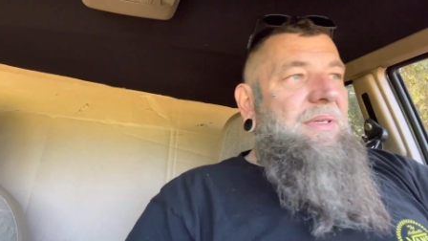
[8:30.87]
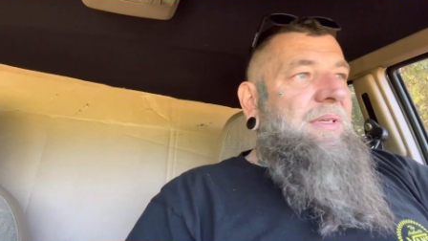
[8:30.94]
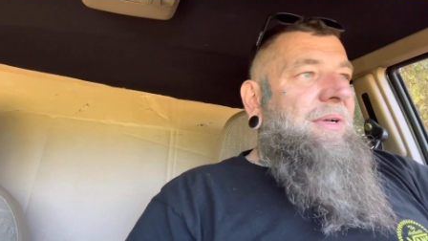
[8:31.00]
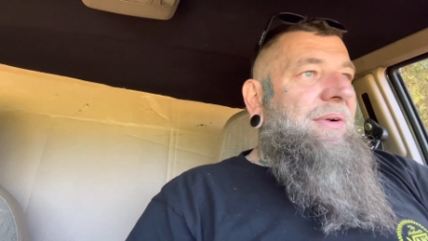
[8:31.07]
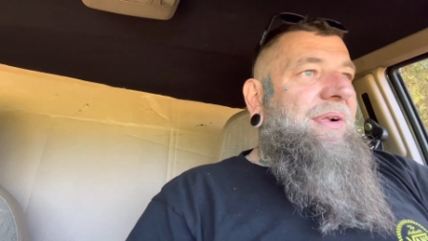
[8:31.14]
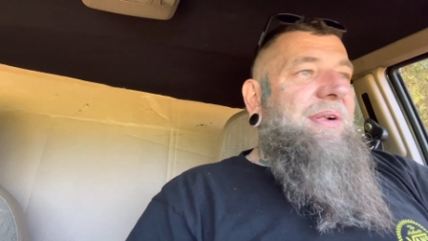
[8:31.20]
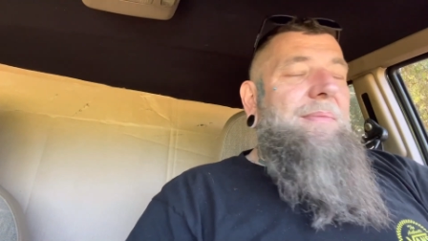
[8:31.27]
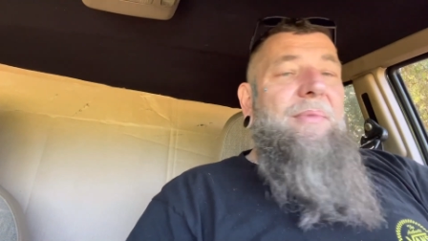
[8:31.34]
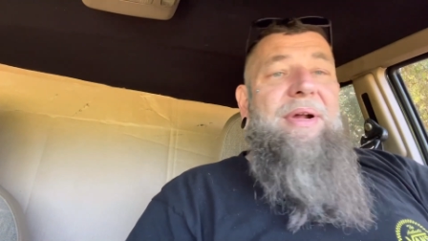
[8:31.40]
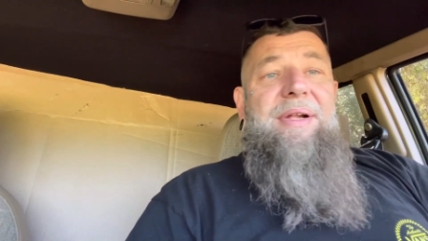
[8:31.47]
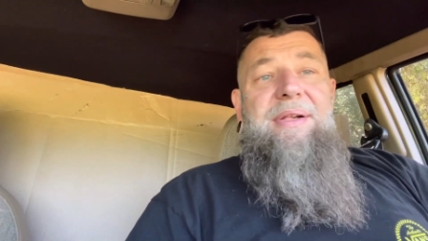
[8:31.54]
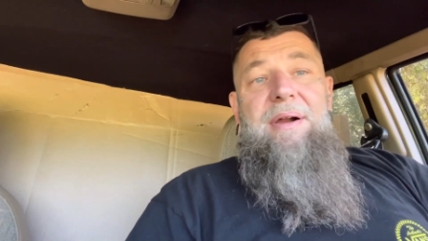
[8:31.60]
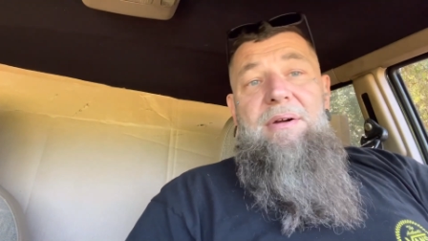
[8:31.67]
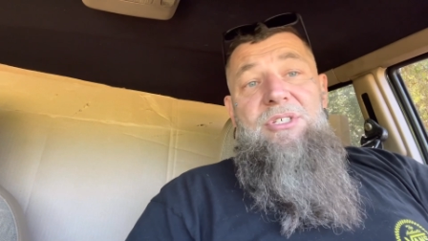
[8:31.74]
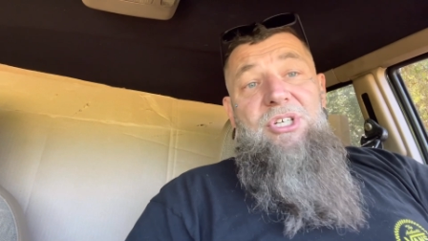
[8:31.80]
do some
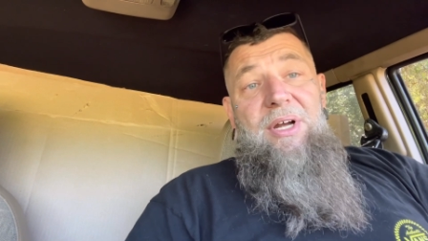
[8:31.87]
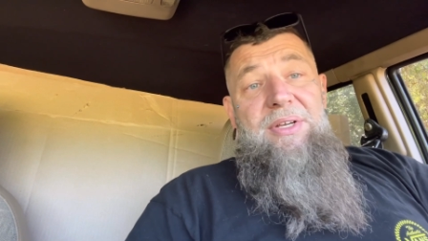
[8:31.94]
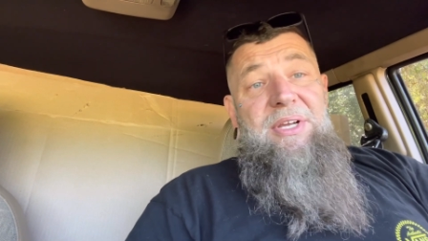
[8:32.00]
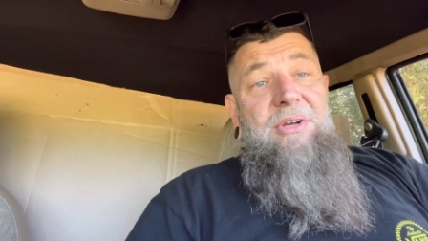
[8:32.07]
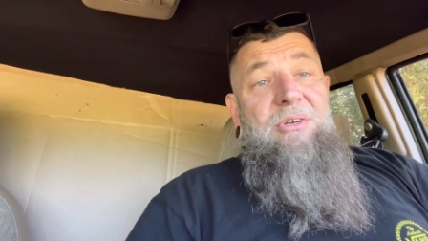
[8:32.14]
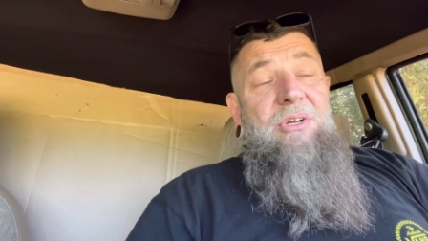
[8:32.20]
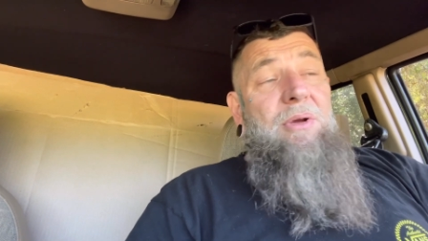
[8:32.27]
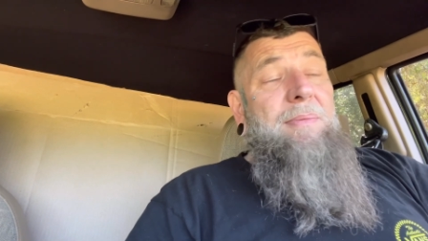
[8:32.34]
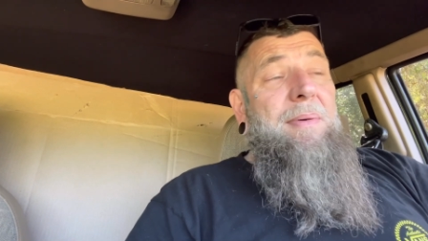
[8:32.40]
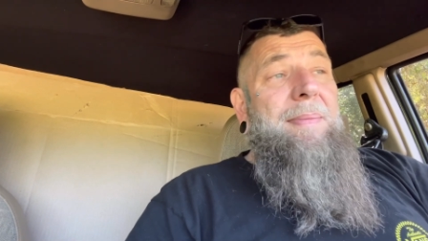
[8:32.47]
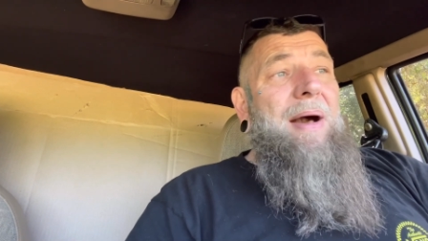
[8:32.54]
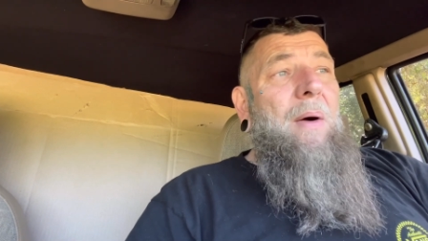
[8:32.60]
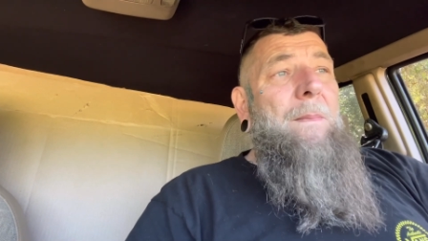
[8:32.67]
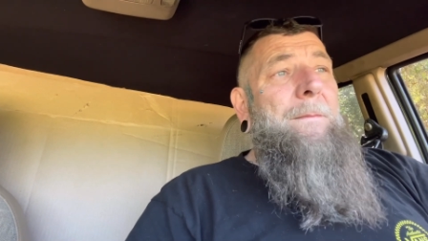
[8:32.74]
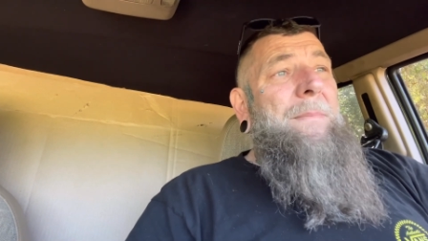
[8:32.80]
research on YouTube
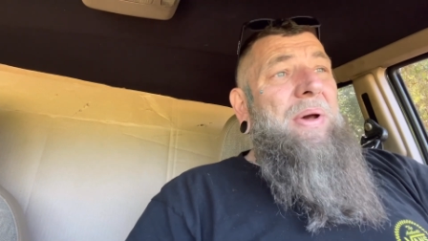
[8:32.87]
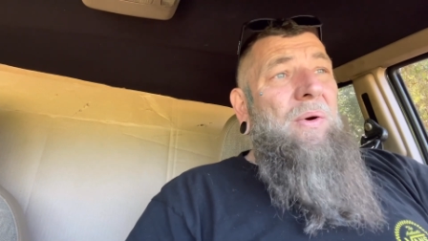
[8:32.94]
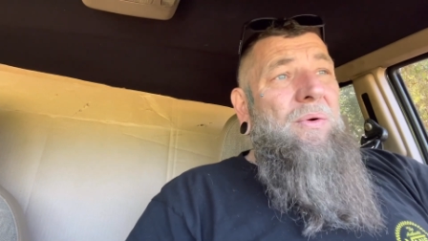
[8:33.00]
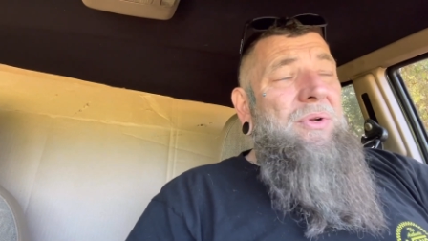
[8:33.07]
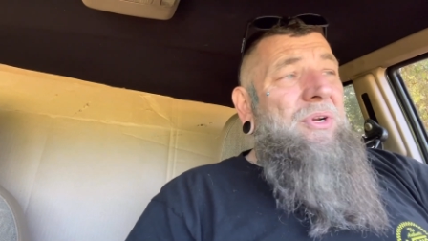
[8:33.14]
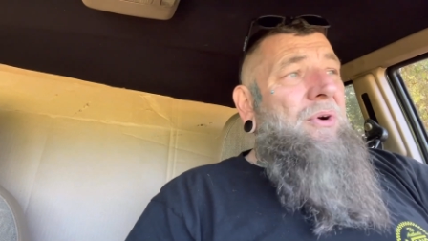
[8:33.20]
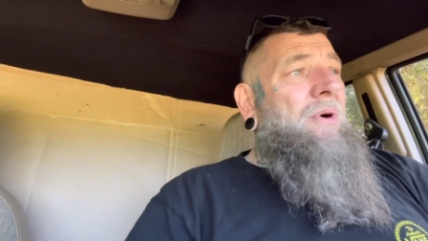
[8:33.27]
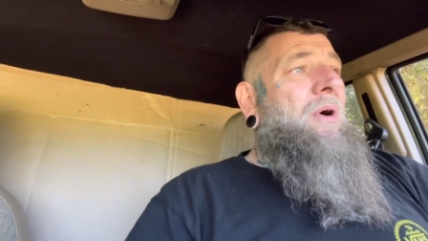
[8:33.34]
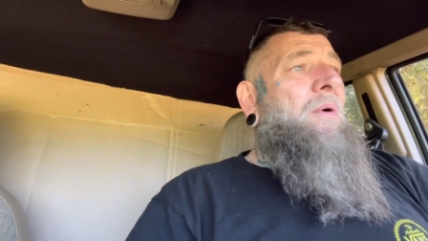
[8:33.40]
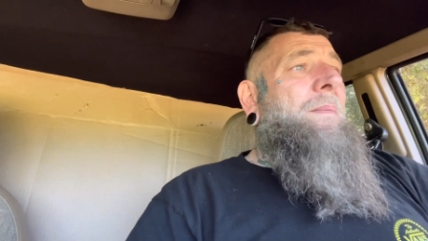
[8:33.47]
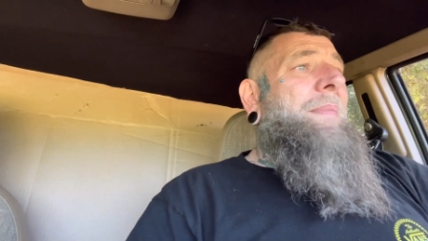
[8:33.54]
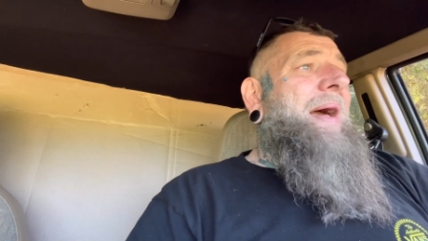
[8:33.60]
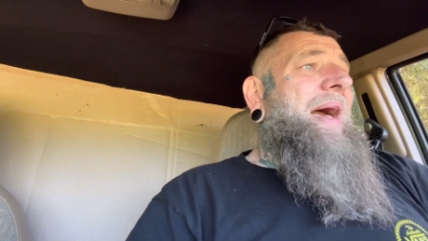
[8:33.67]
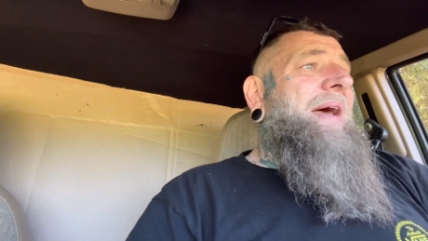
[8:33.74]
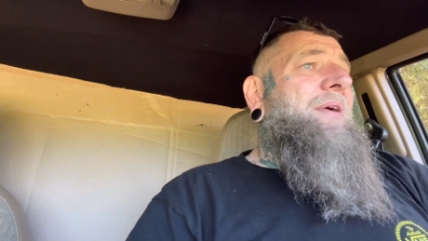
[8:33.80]
about building your
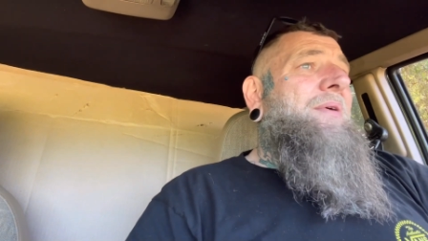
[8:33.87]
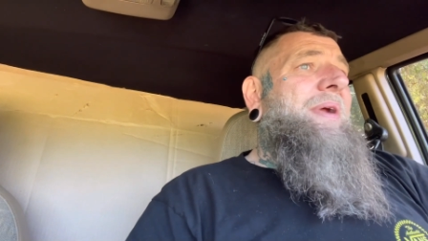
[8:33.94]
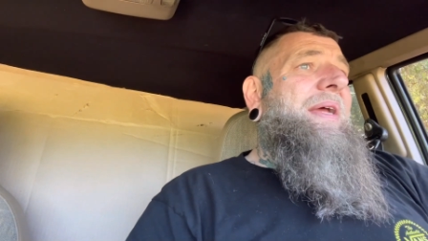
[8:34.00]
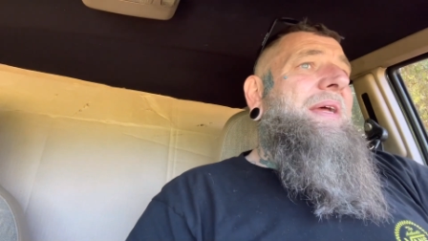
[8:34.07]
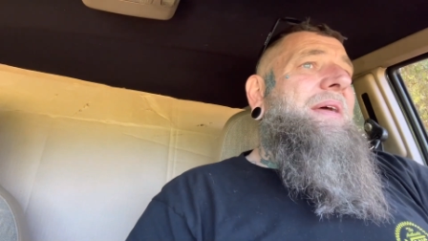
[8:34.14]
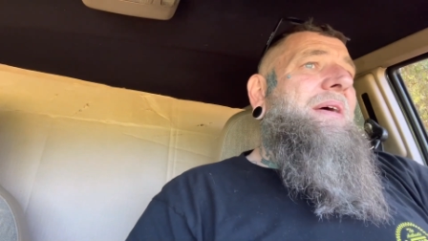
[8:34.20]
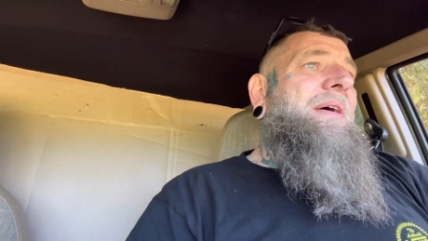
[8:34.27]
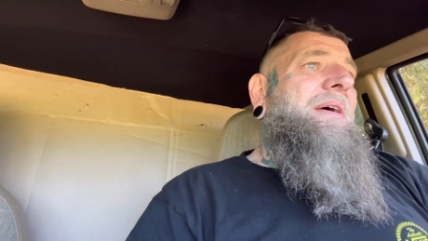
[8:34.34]
own battery.